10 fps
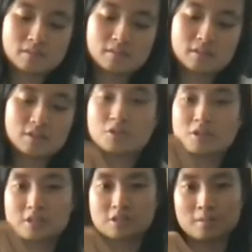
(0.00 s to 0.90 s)

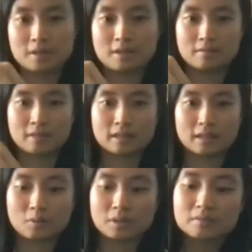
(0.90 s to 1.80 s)
usually it's going to be like a
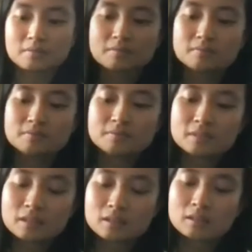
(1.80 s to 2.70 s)
liquid.
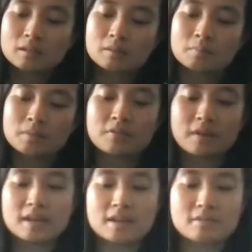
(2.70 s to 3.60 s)
But if
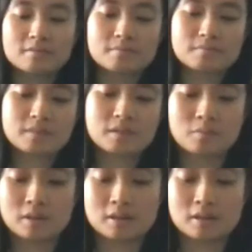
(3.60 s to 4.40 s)
I hit it with